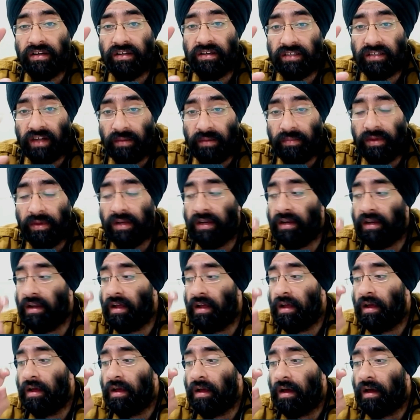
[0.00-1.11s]

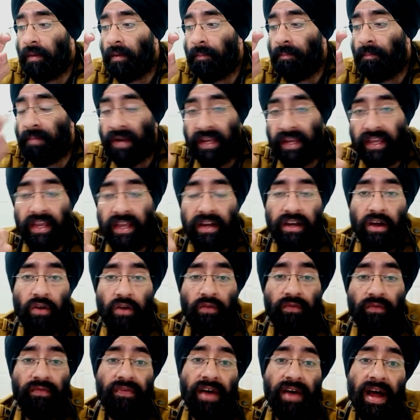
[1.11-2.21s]
trouble breaking
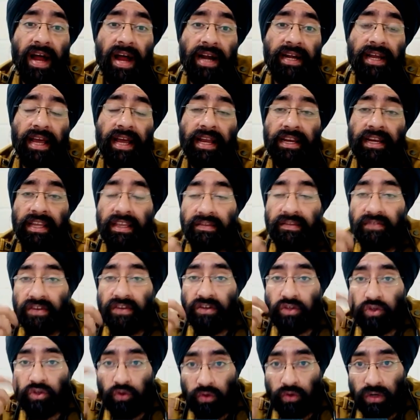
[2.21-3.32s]
down fat and even
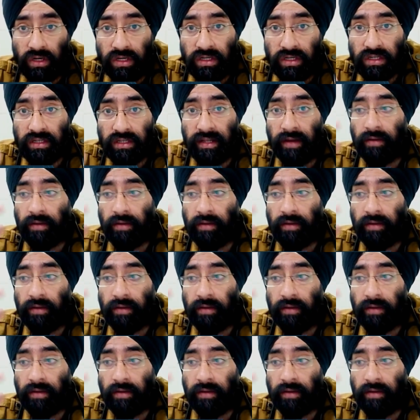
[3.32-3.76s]
sugars,